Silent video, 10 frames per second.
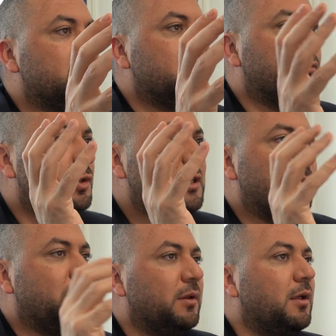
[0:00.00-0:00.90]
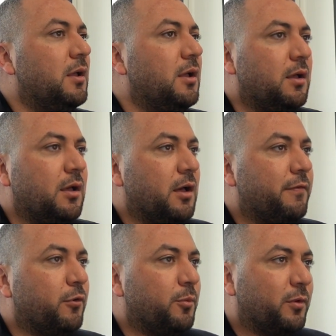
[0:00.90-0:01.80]
So for example,
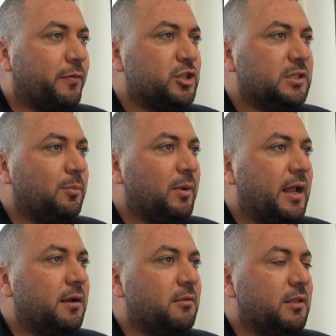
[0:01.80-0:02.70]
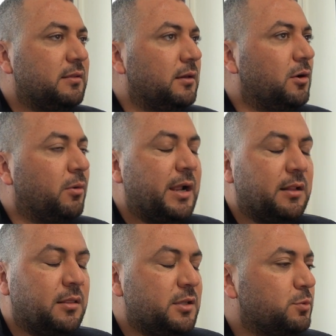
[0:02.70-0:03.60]
for a professional plan, they tell you, all
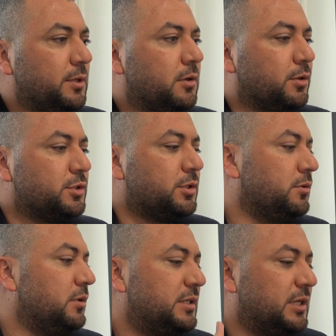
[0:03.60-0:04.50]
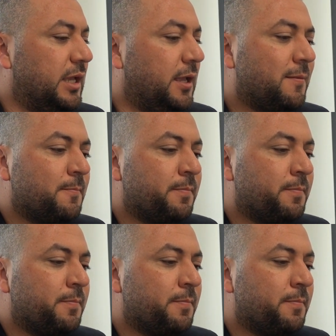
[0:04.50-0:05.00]
right, this will cost you, let's say,